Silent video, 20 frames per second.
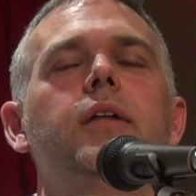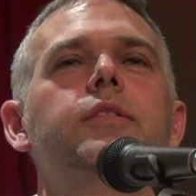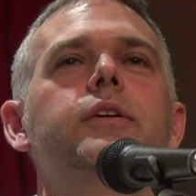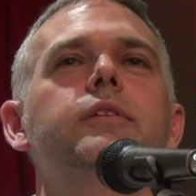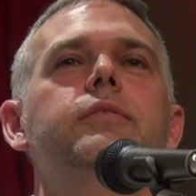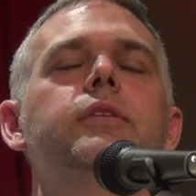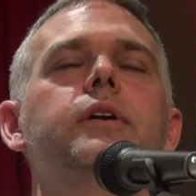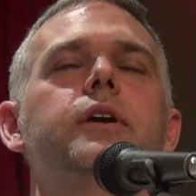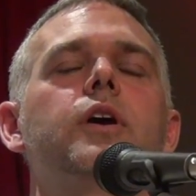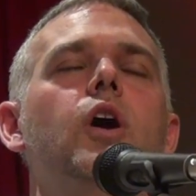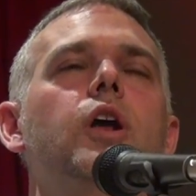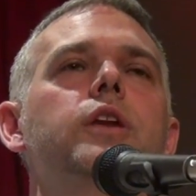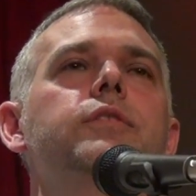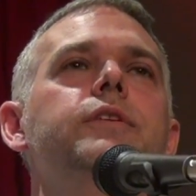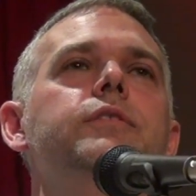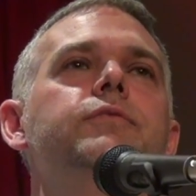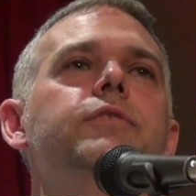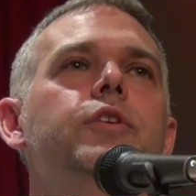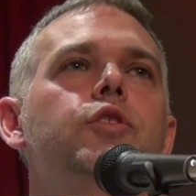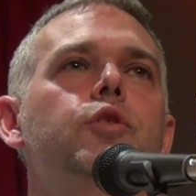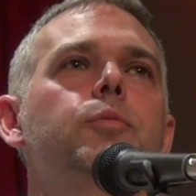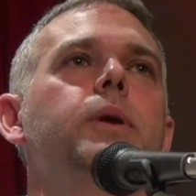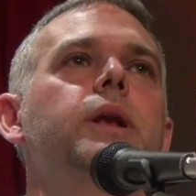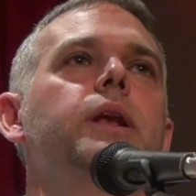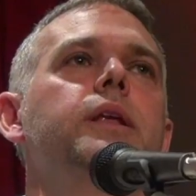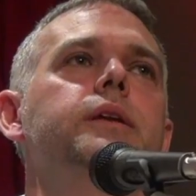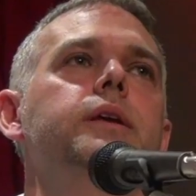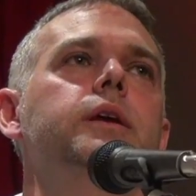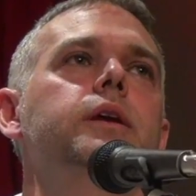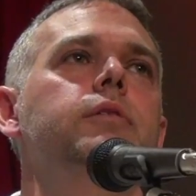the kind of
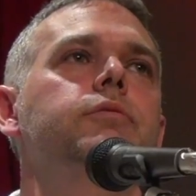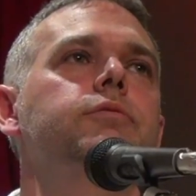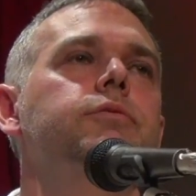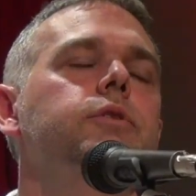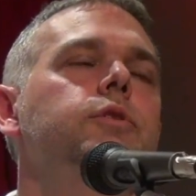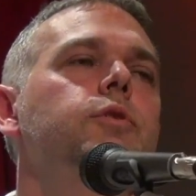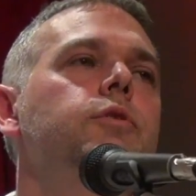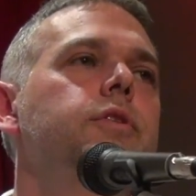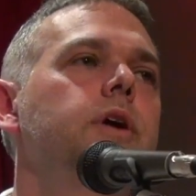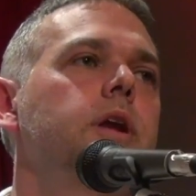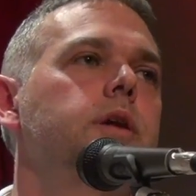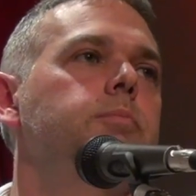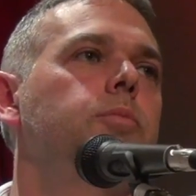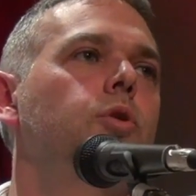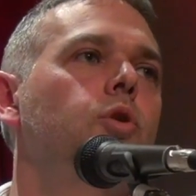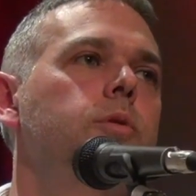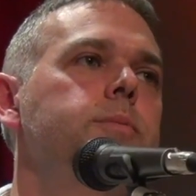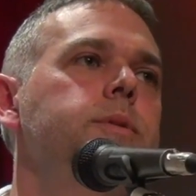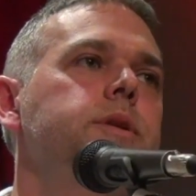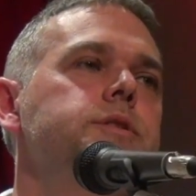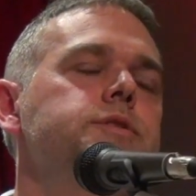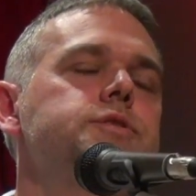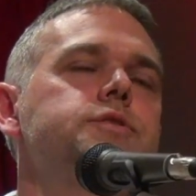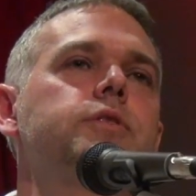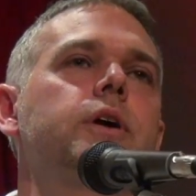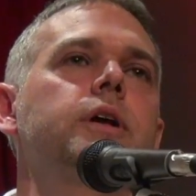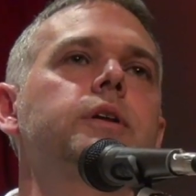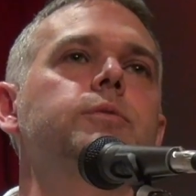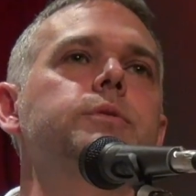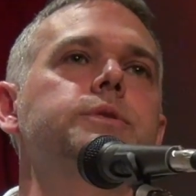invisibility of youth unemployment in
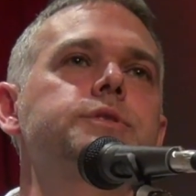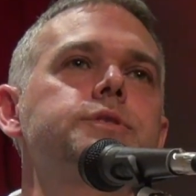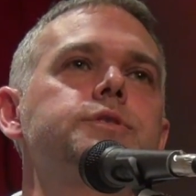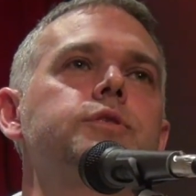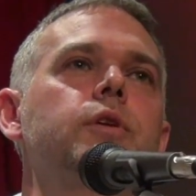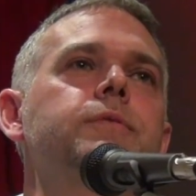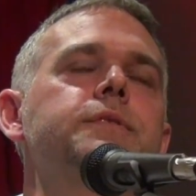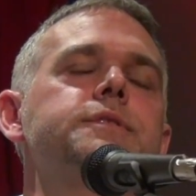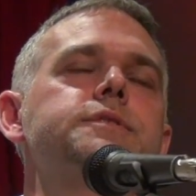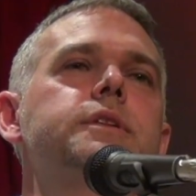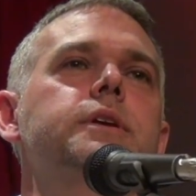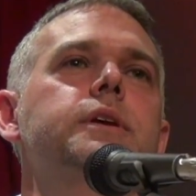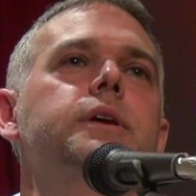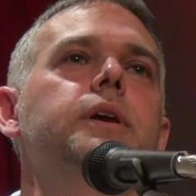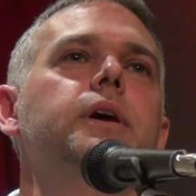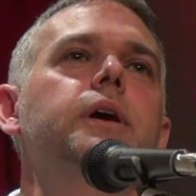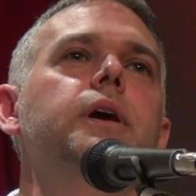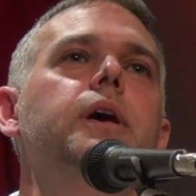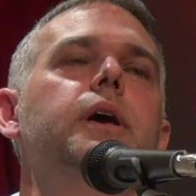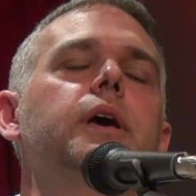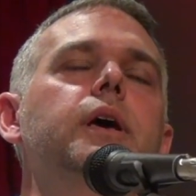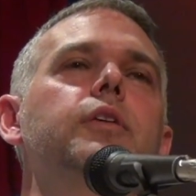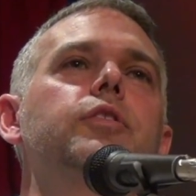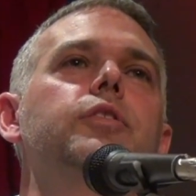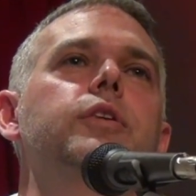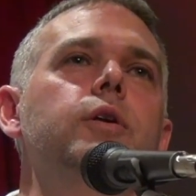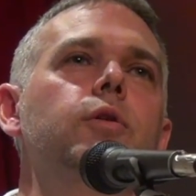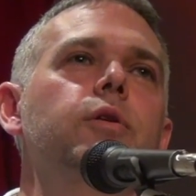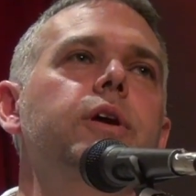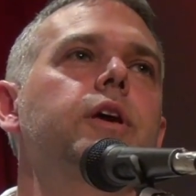Australia, which is obviously
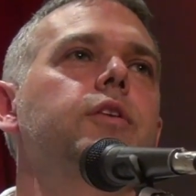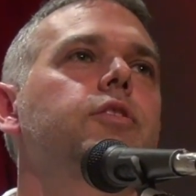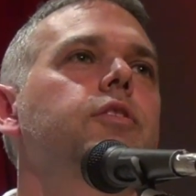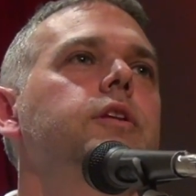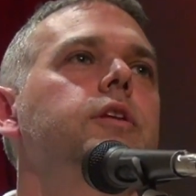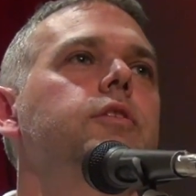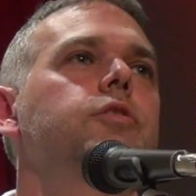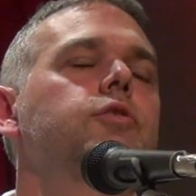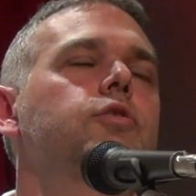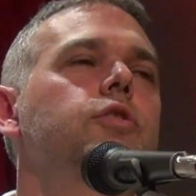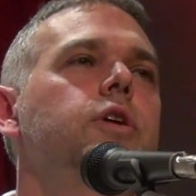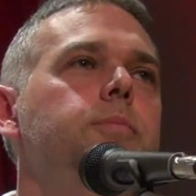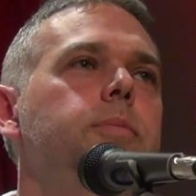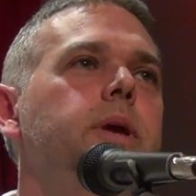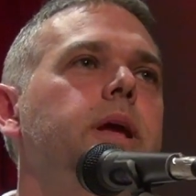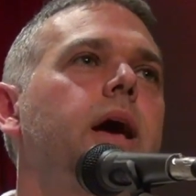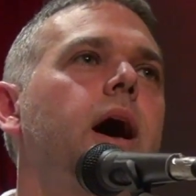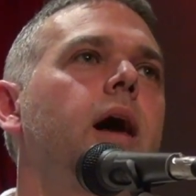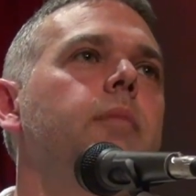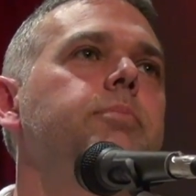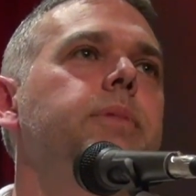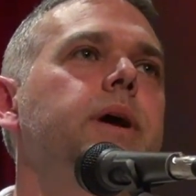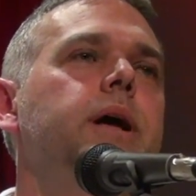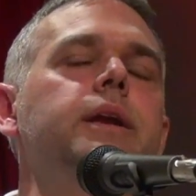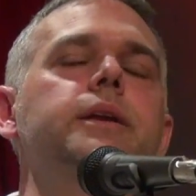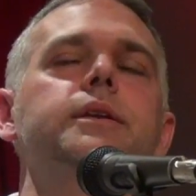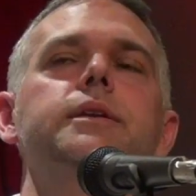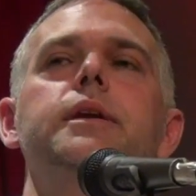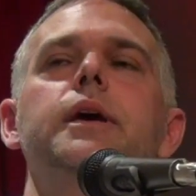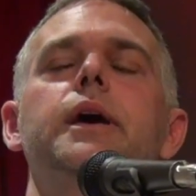serious and it's creeping up
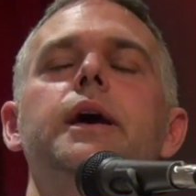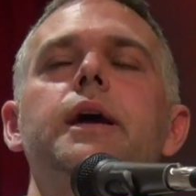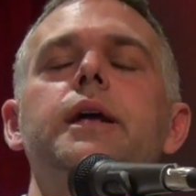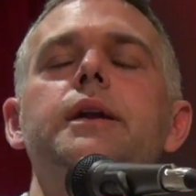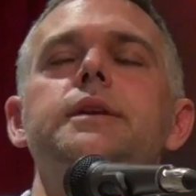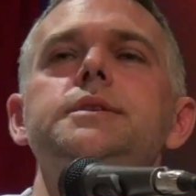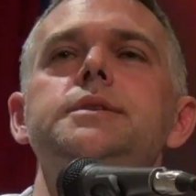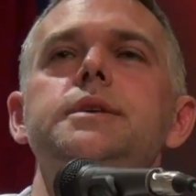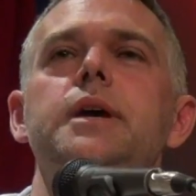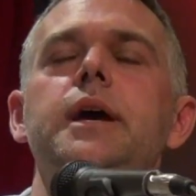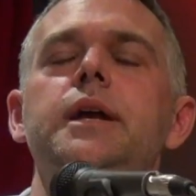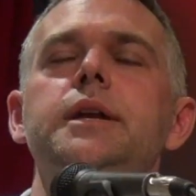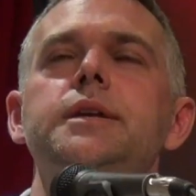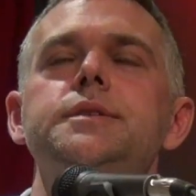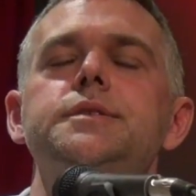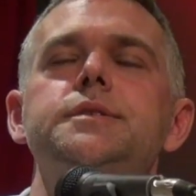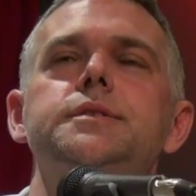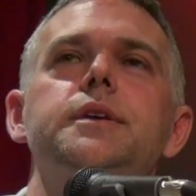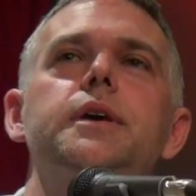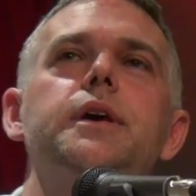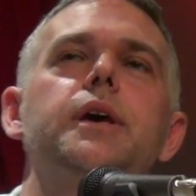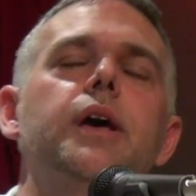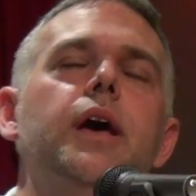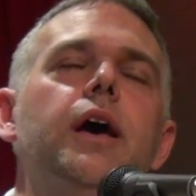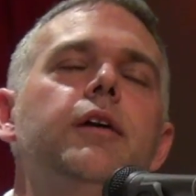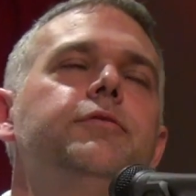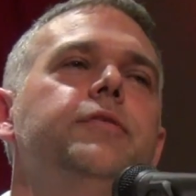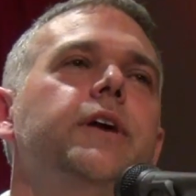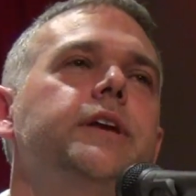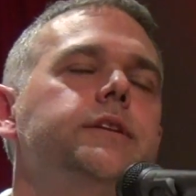and it's
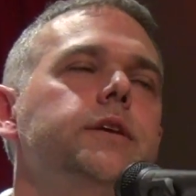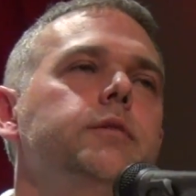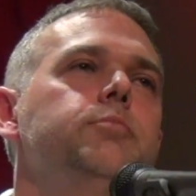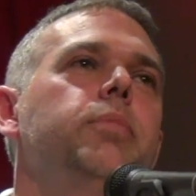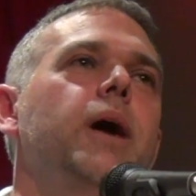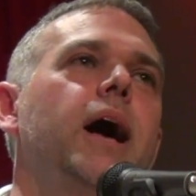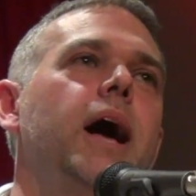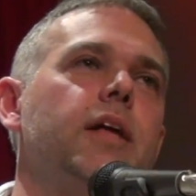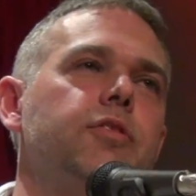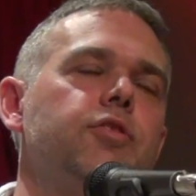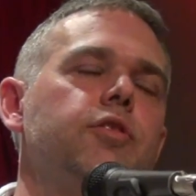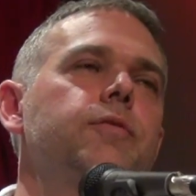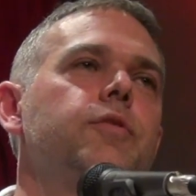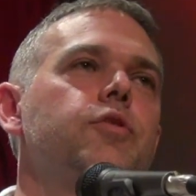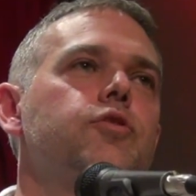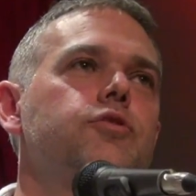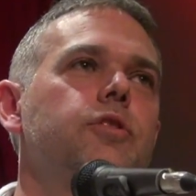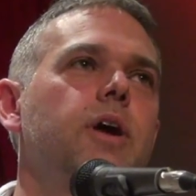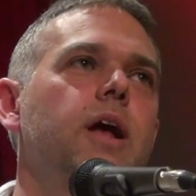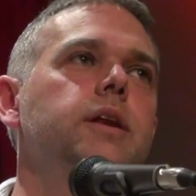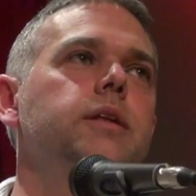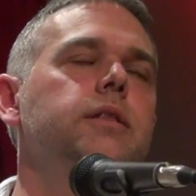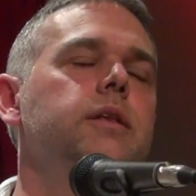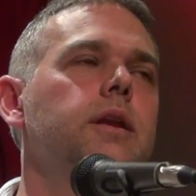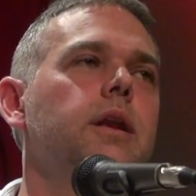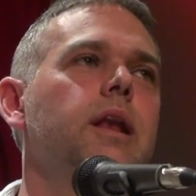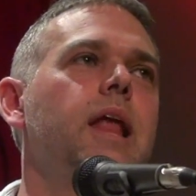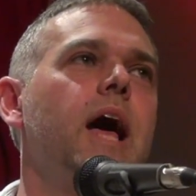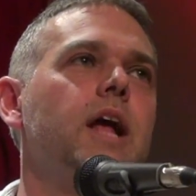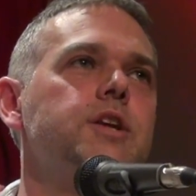affecting parts of Australia
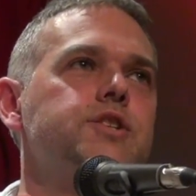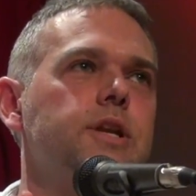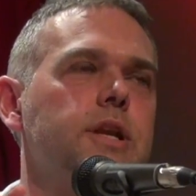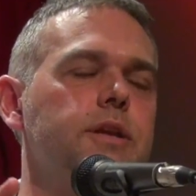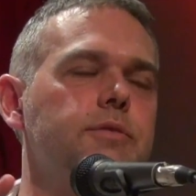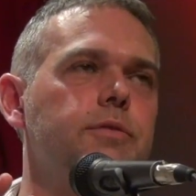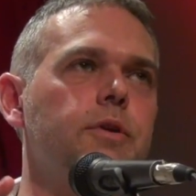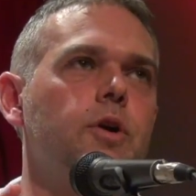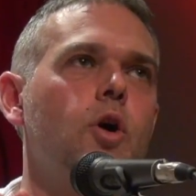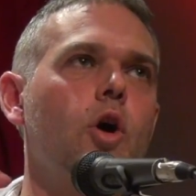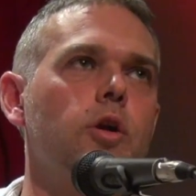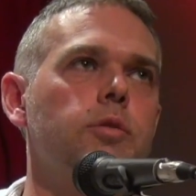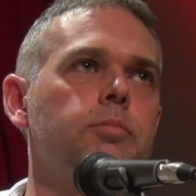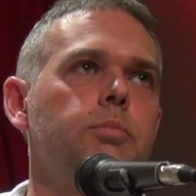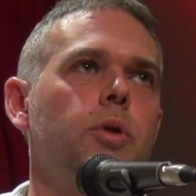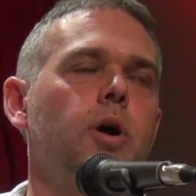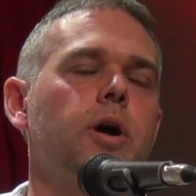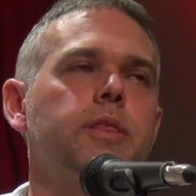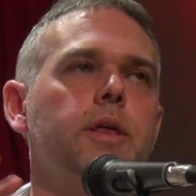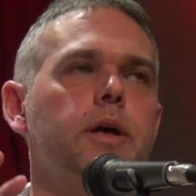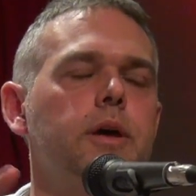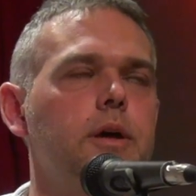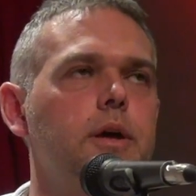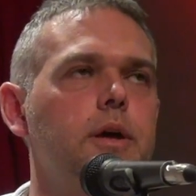that are largely forgotten by